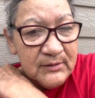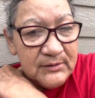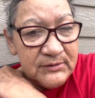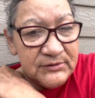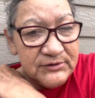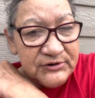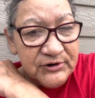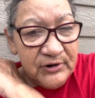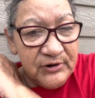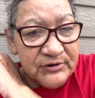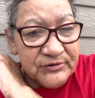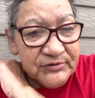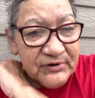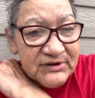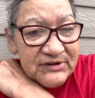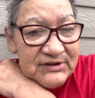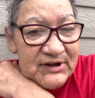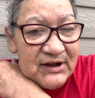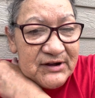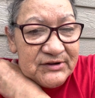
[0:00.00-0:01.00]
George
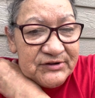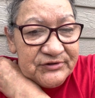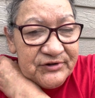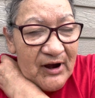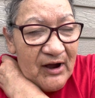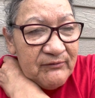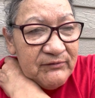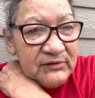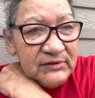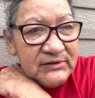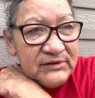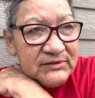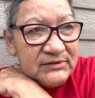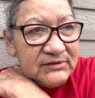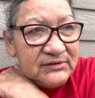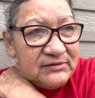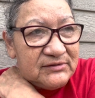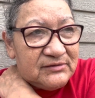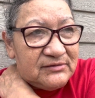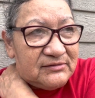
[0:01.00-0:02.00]
Racette traveled
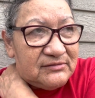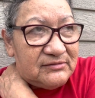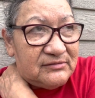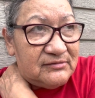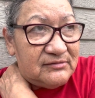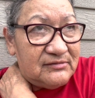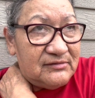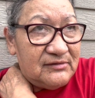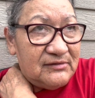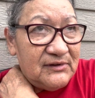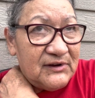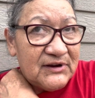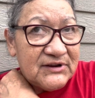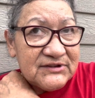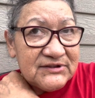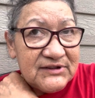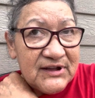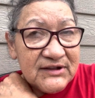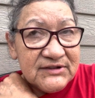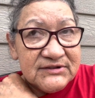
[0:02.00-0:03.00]

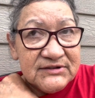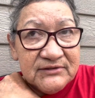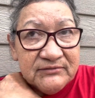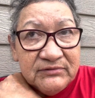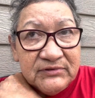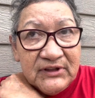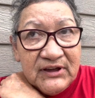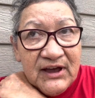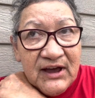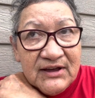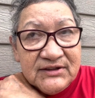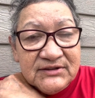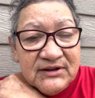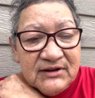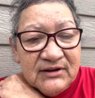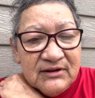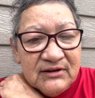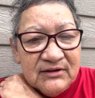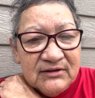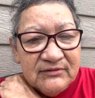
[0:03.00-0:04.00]
extensively as
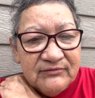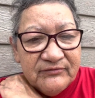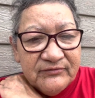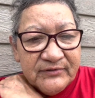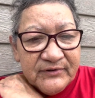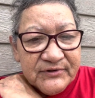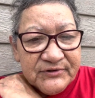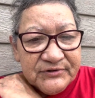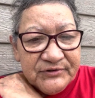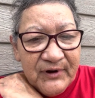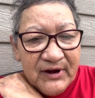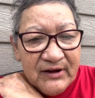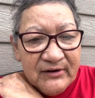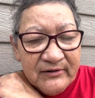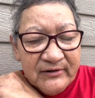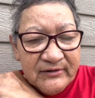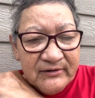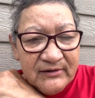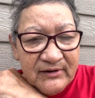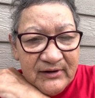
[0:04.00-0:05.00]
a fur
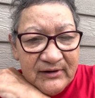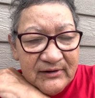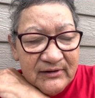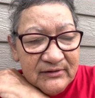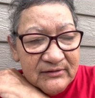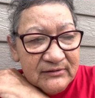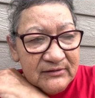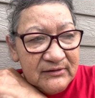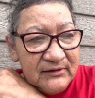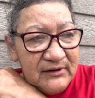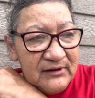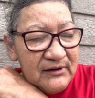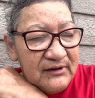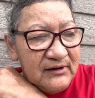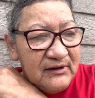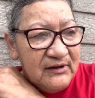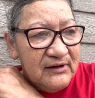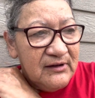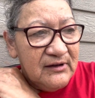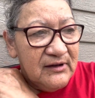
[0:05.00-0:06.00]
trader, and
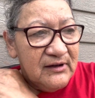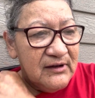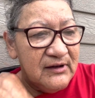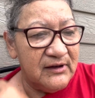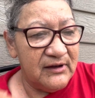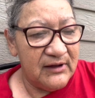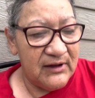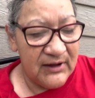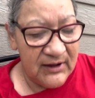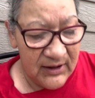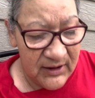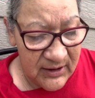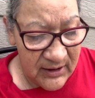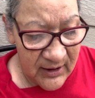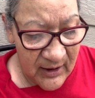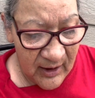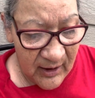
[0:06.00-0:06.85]
he